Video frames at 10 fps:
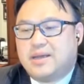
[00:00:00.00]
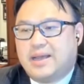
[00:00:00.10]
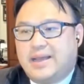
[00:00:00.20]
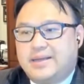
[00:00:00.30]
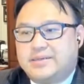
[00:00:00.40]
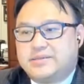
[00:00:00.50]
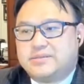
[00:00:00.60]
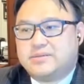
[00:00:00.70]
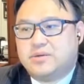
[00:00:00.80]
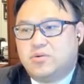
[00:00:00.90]
And
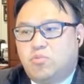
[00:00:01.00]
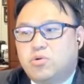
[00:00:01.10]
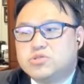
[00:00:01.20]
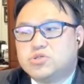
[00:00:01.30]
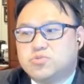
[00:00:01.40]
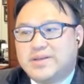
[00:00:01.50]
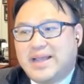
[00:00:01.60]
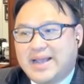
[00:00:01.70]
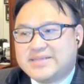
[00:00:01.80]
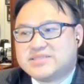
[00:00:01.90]
what do
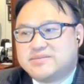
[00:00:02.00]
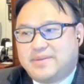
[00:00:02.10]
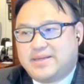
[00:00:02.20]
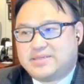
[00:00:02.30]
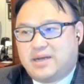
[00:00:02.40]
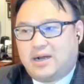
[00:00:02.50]
we estimate